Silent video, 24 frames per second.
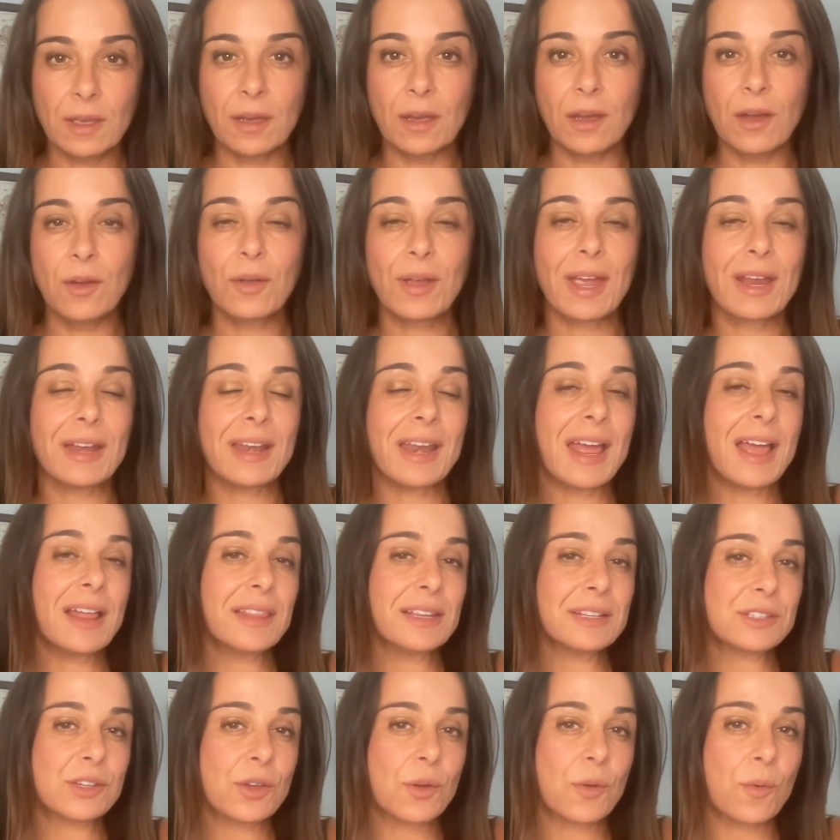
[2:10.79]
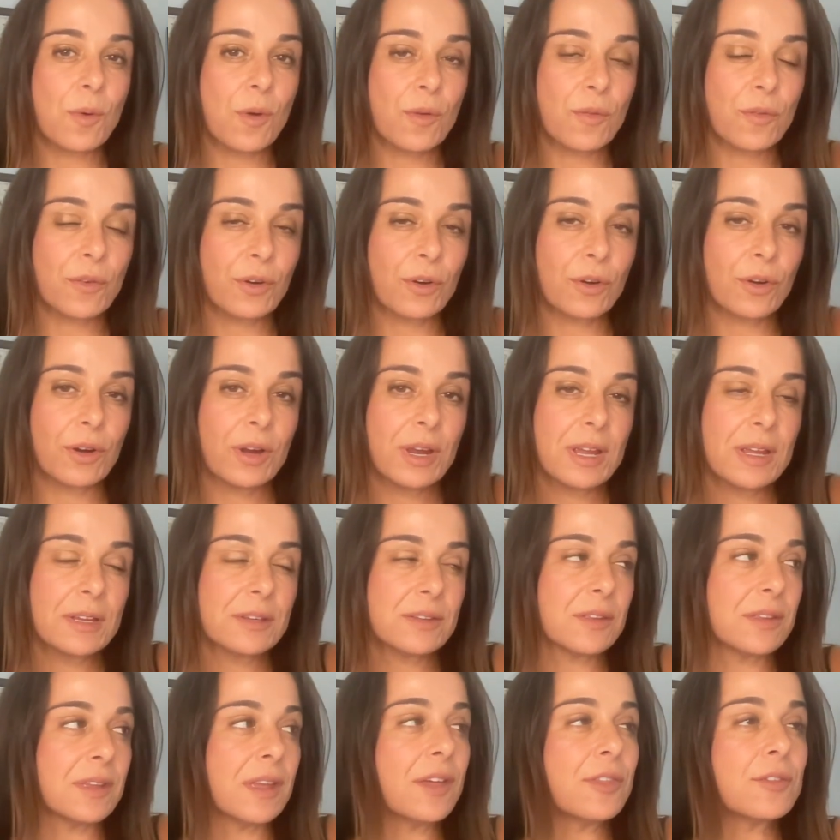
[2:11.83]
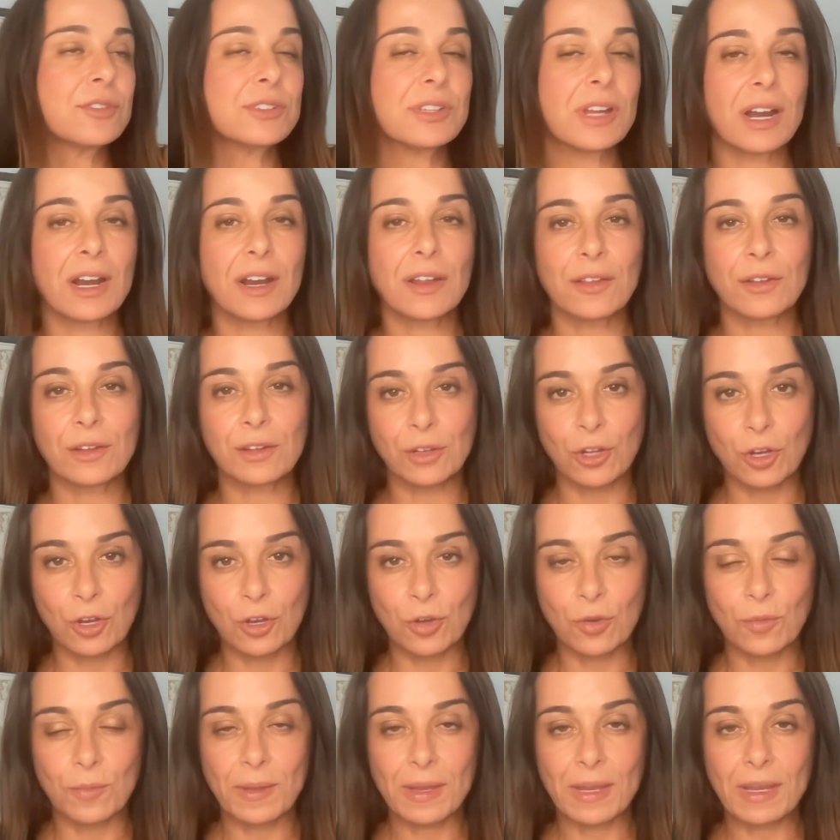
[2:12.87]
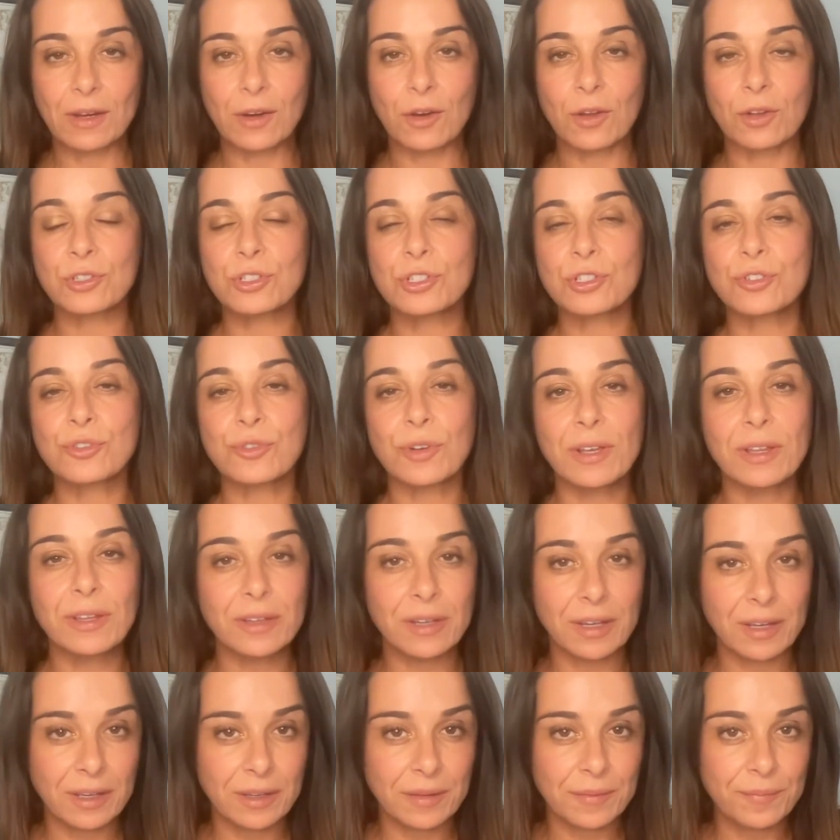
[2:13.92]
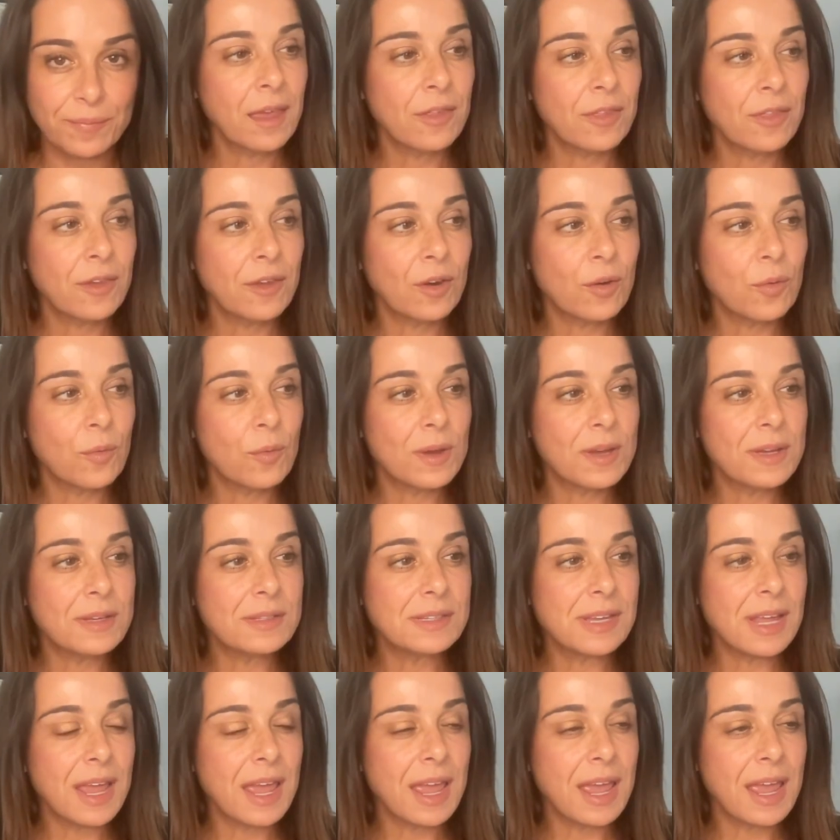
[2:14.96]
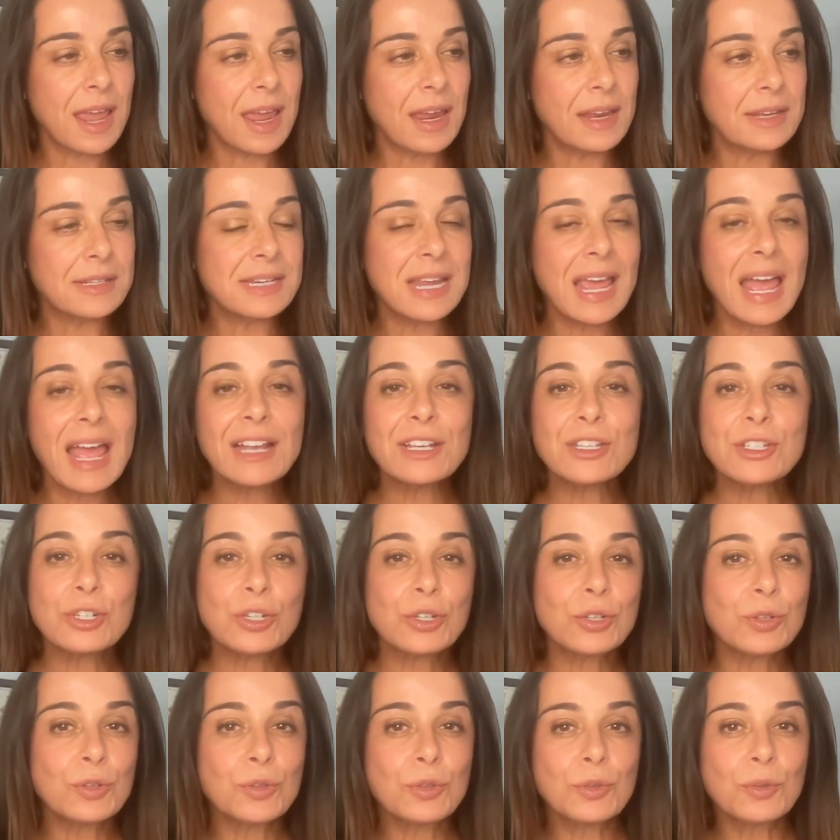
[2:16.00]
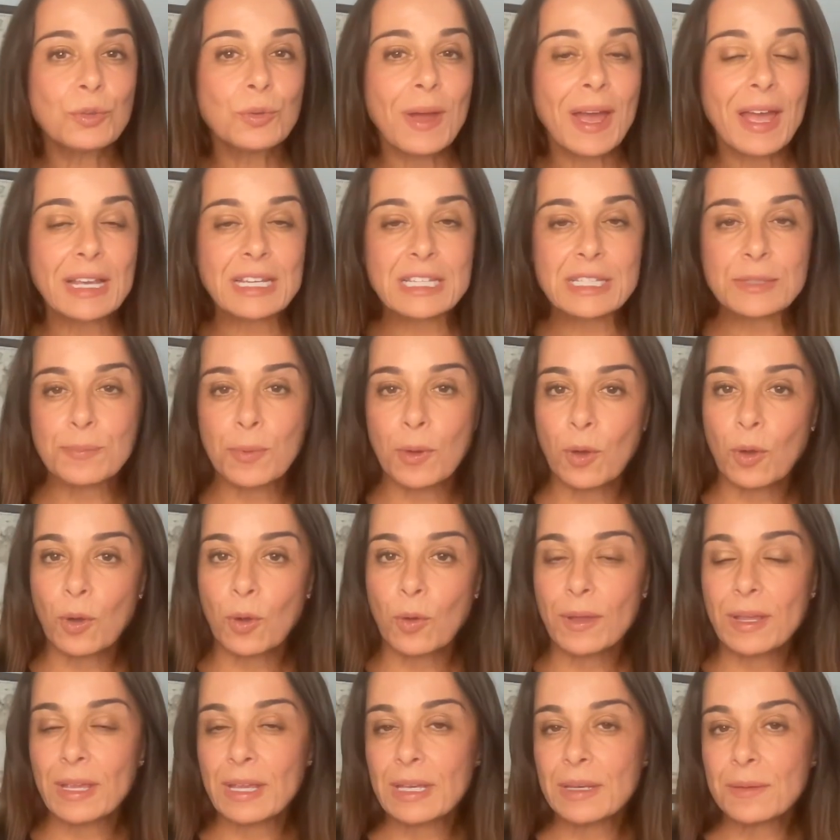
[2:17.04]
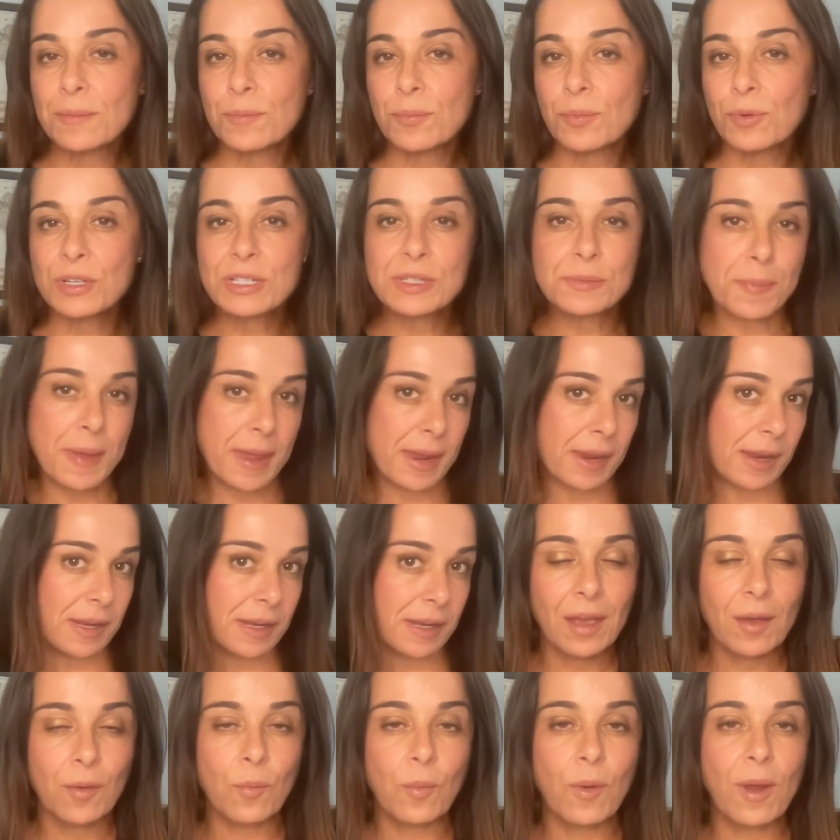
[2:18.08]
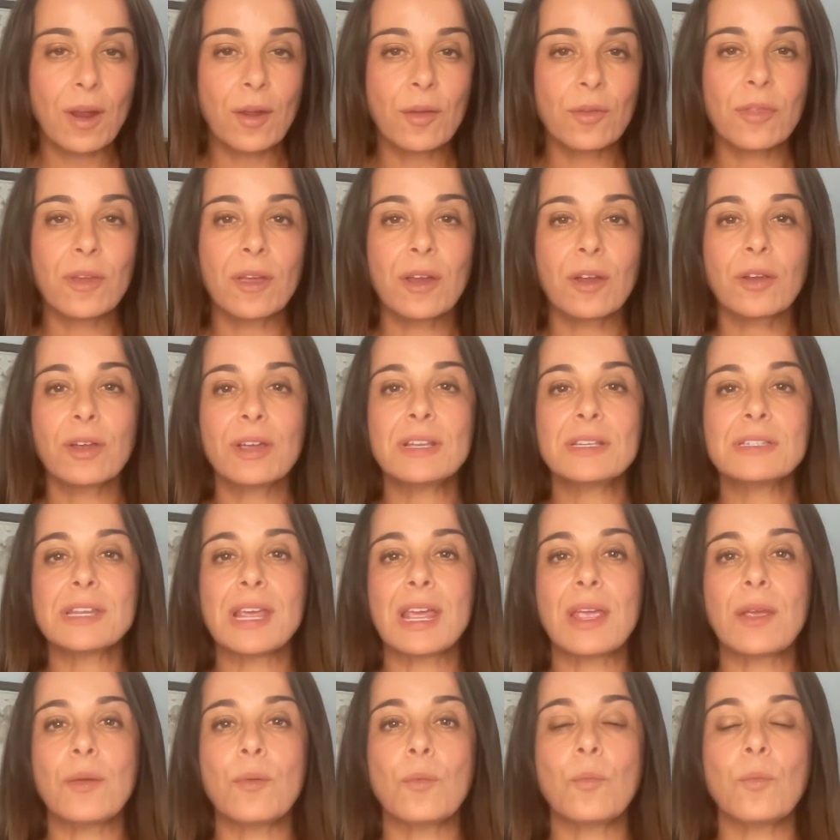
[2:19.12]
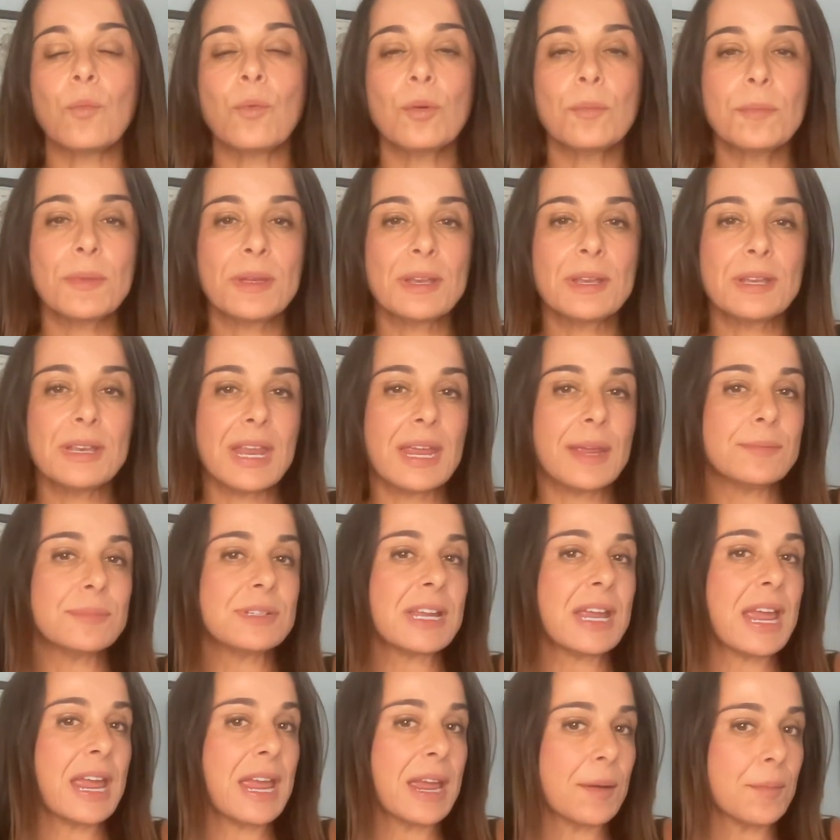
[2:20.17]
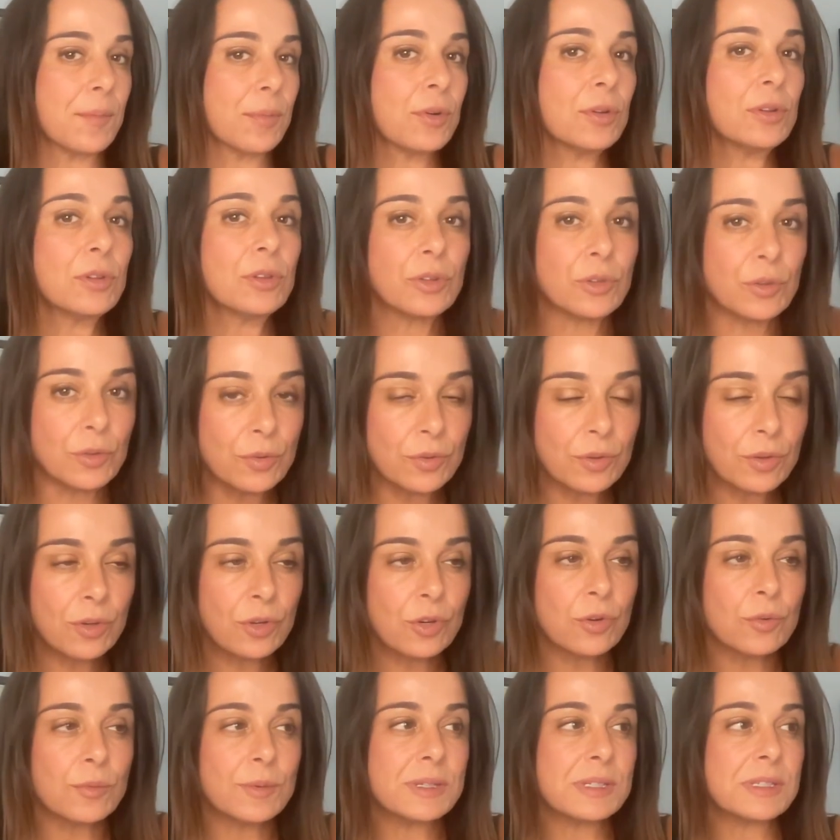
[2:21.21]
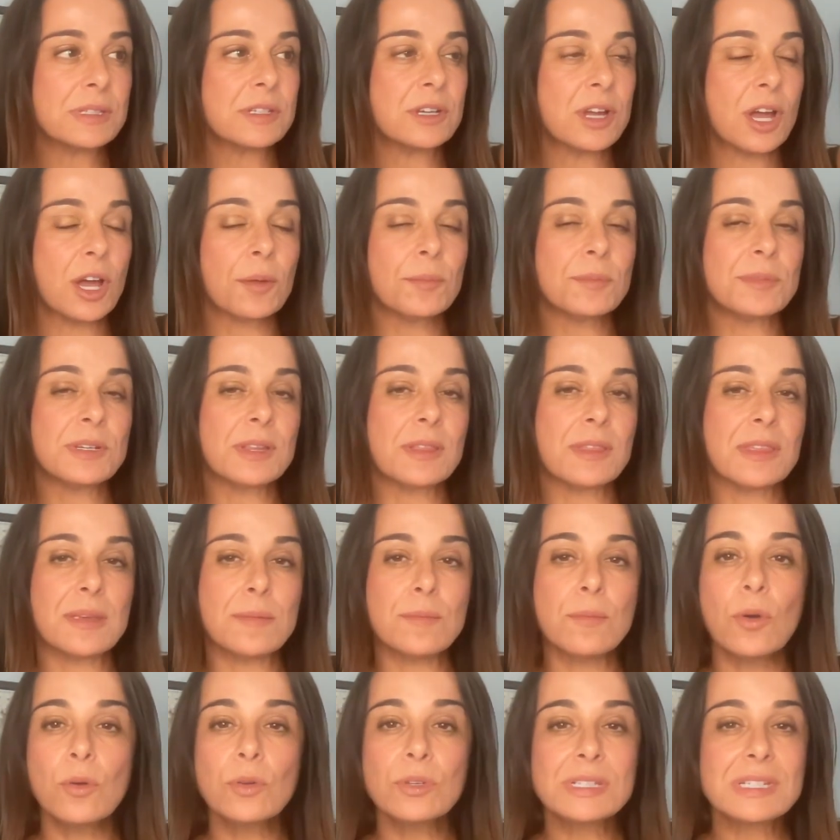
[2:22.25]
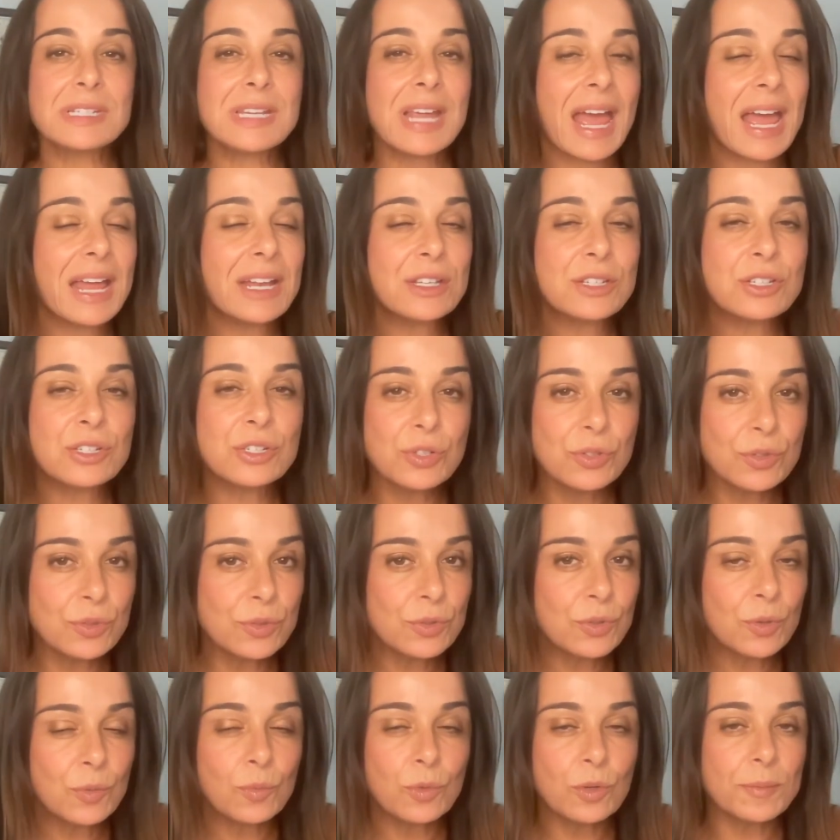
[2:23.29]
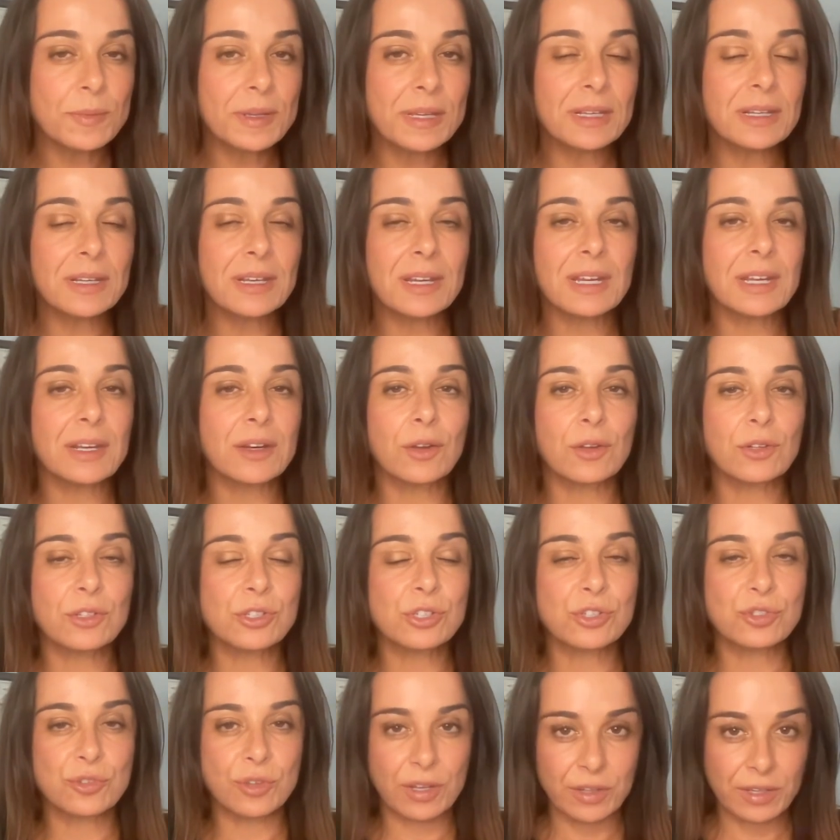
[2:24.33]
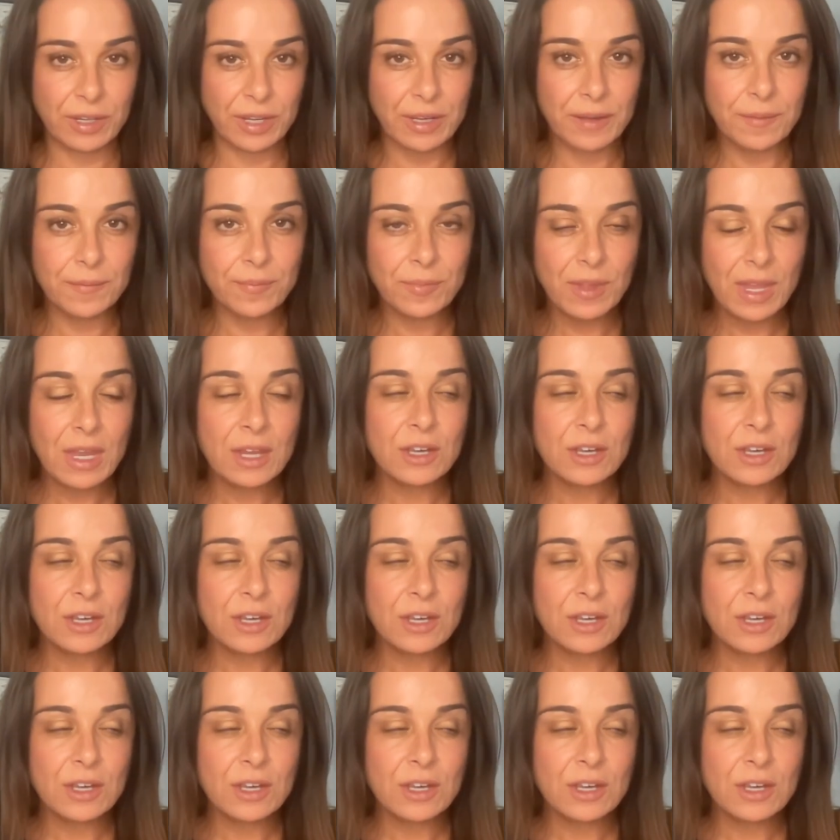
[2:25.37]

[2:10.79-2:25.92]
Okay, now let's go over to the other side of the globe in Australia. There was a tattoo expo in Brisbane where there is a woman named Amber Luke who is dubbed the most tattooed woman in Australia.